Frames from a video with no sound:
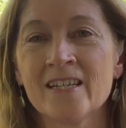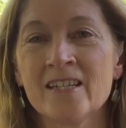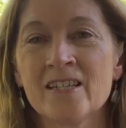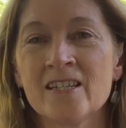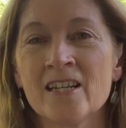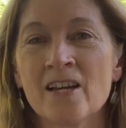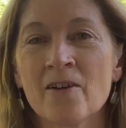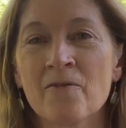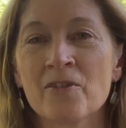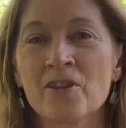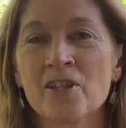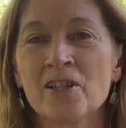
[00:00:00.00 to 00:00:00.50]

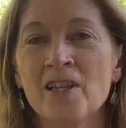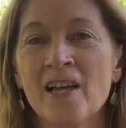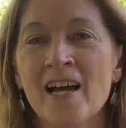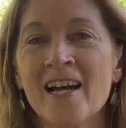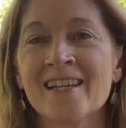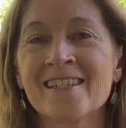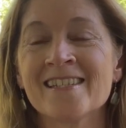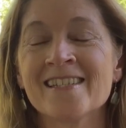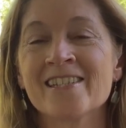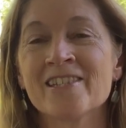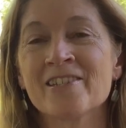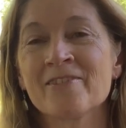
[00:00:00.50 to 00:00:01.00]

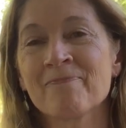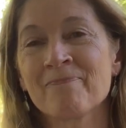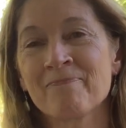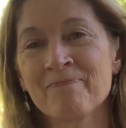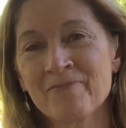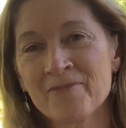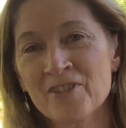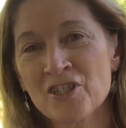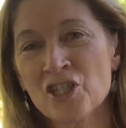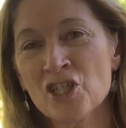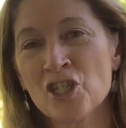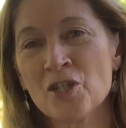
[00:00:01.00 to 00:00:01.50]
Nevertheless,
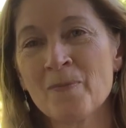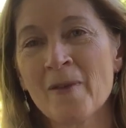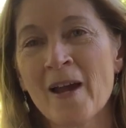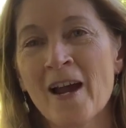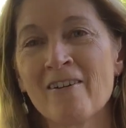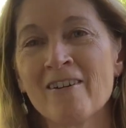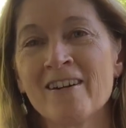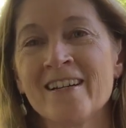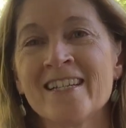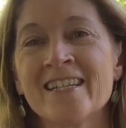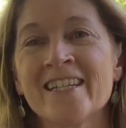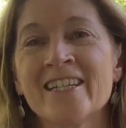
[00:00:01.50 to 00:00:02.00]
she
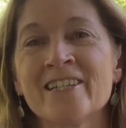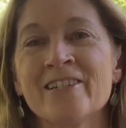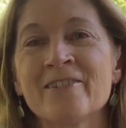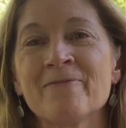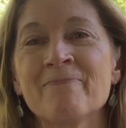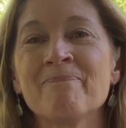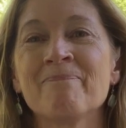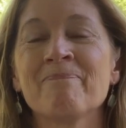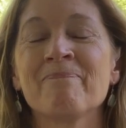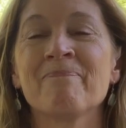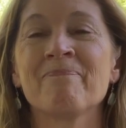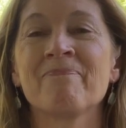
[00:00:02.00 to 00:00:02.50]
married
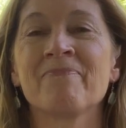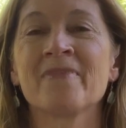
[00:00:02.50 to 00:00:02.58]
him